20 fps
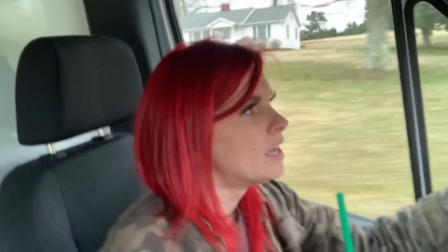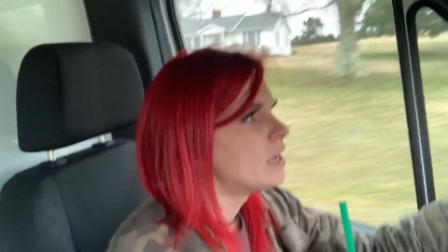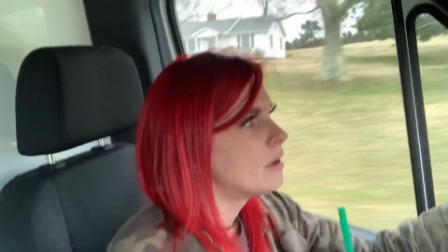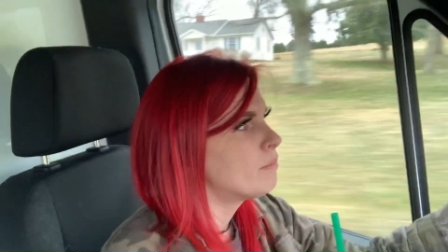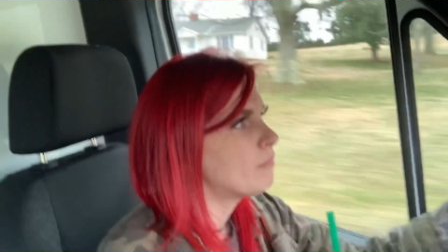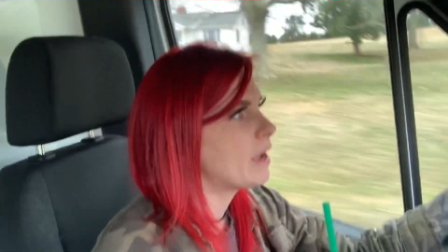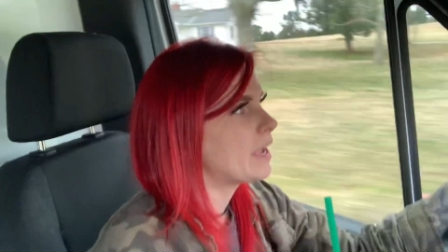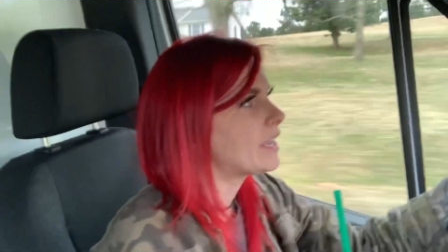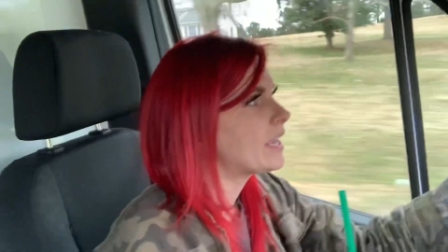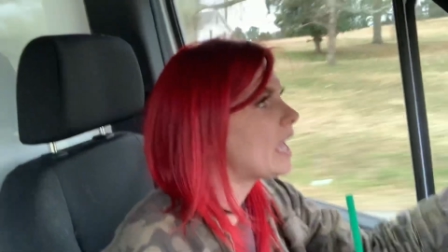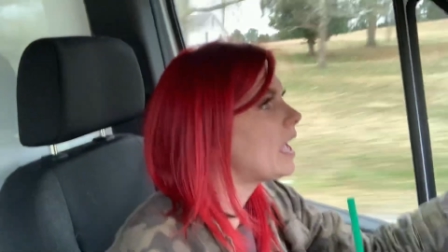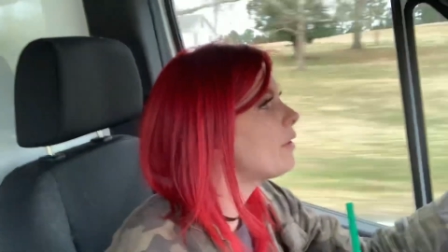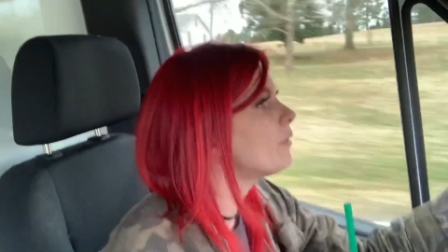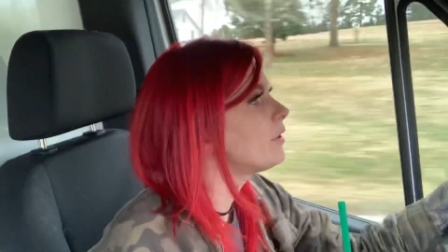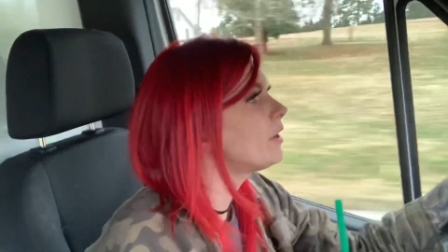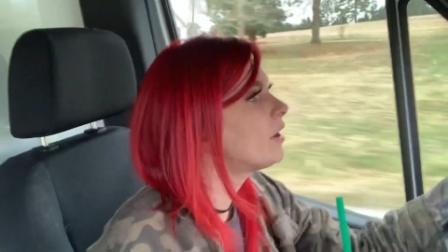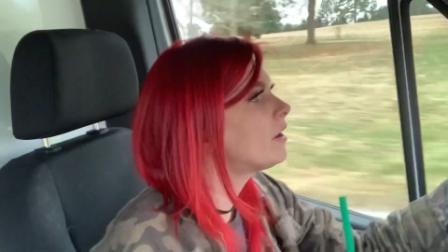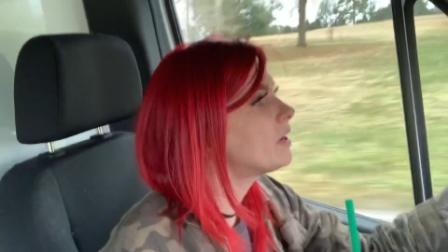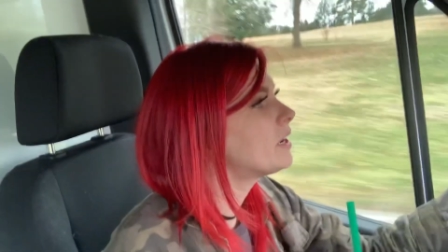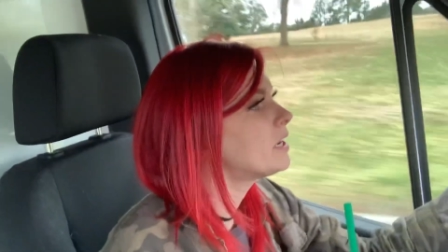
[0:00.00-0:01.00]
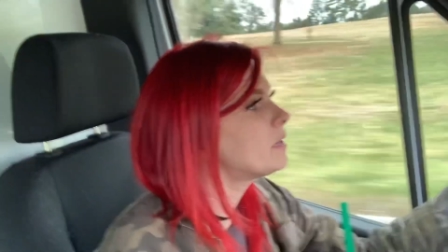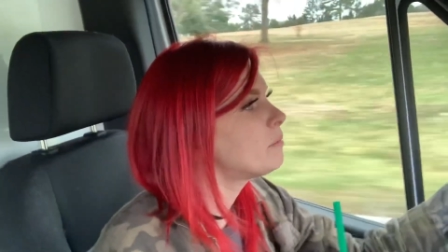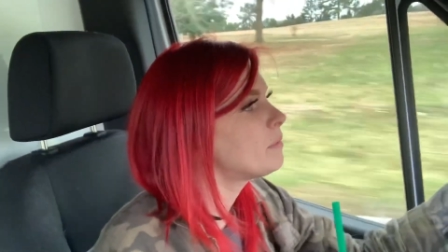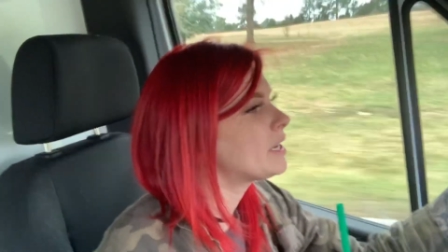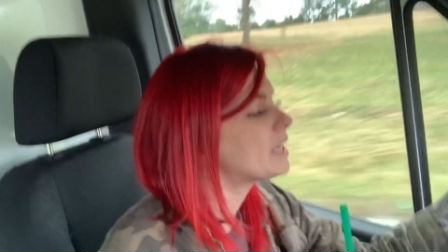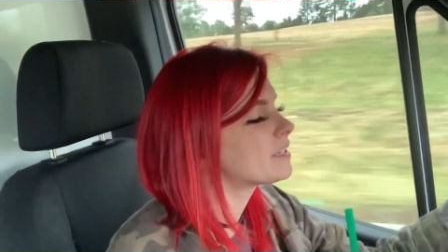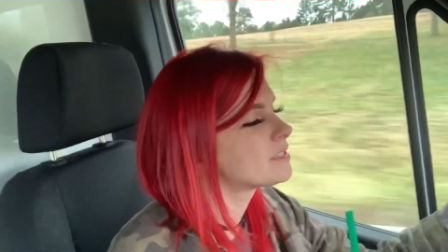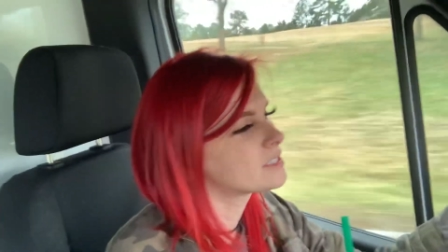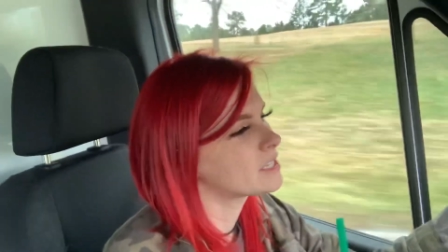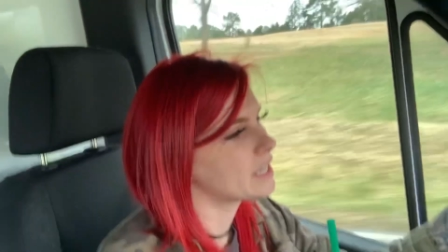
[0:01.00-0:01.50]
my accountant on
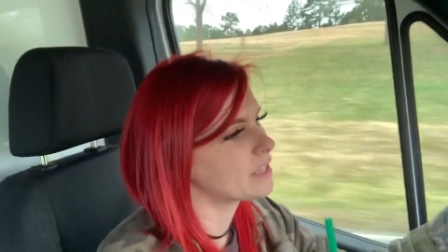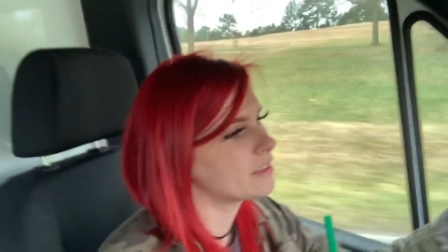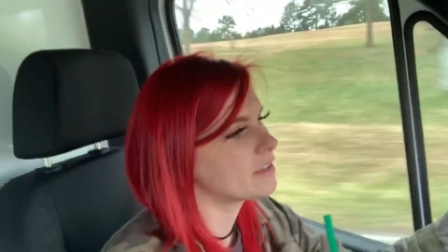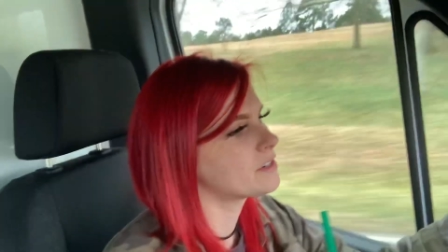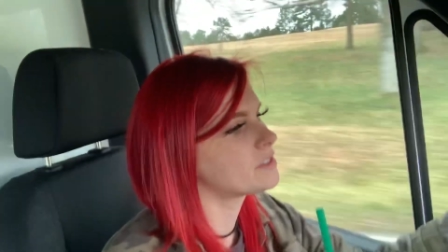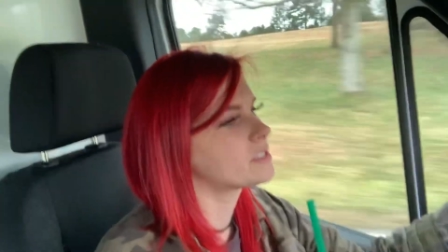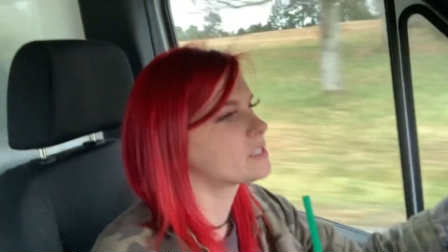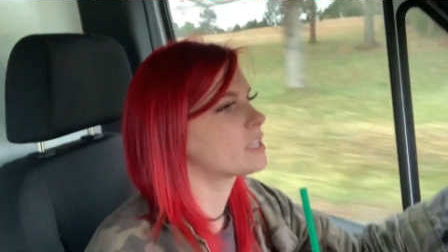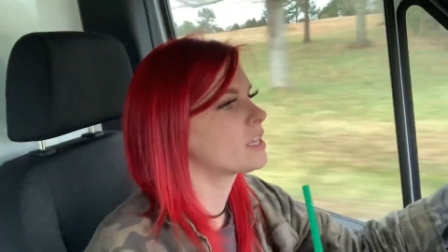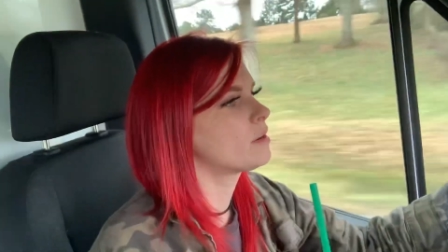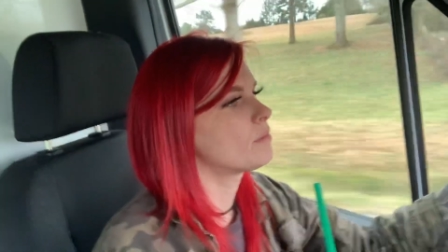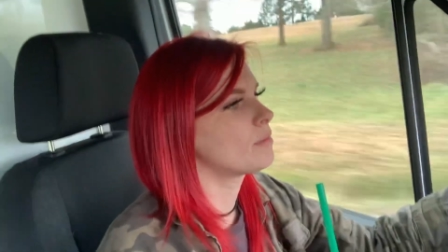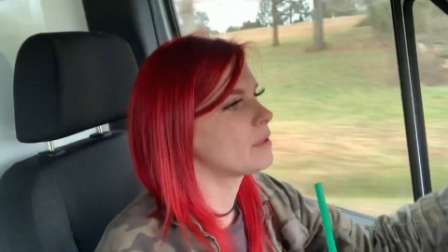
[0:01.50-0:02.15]
because like there's gonna